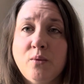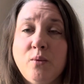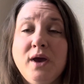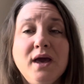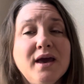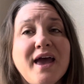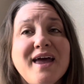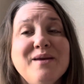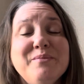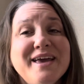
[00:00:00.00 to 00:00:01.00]
we
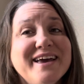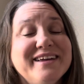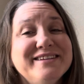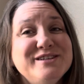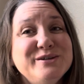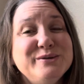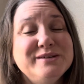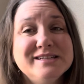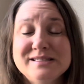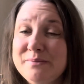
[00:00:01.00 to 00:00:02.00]
can begin to
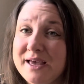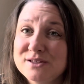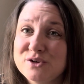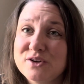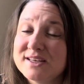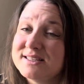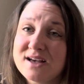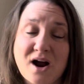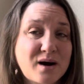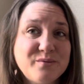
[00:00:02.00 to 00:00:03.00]
dismantle this
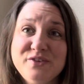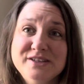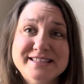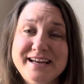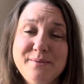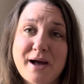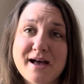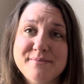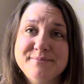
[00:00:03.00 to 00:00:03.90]
harmful stigma.